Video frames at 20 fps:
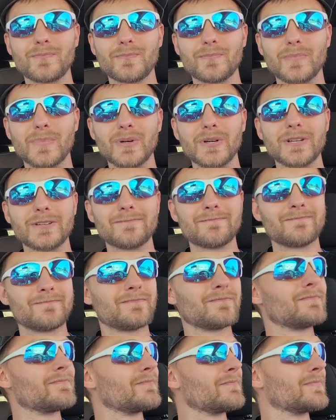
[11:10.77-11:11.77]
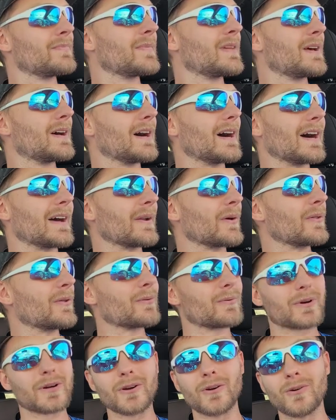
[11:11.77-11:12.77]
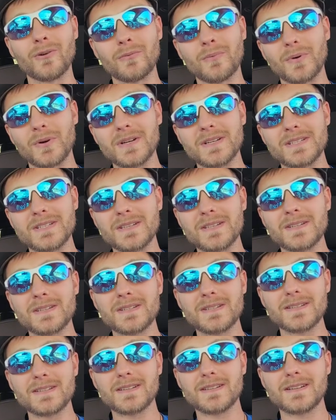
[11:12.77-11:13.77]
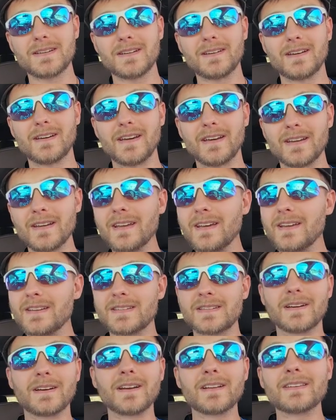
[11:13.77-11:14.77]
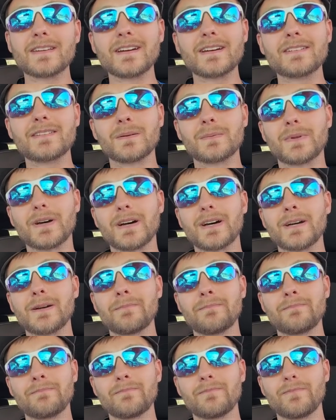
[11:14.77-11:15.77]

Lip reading: But I know that we're going places, and it's gonna take some time.